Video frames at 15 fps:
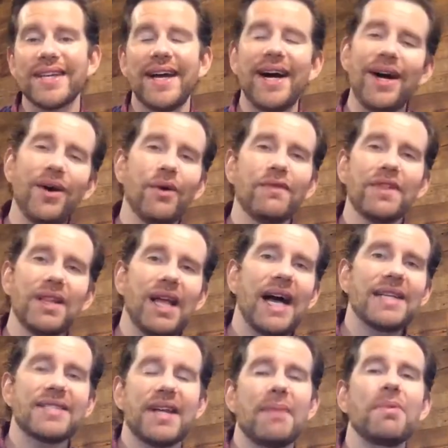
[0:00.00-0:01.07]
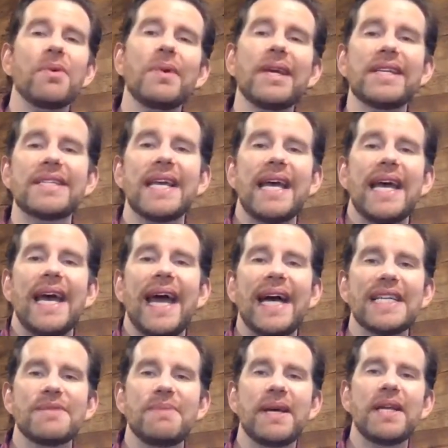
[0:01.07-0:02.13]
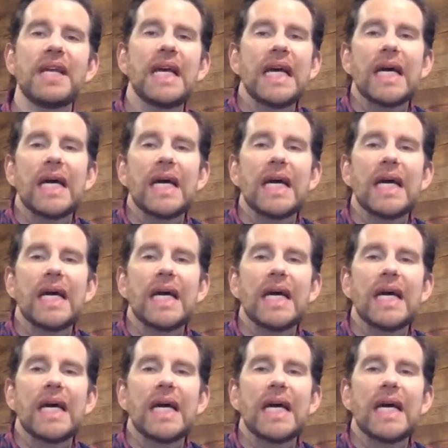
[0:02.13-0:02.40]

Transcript: over the last couple of weeks has been,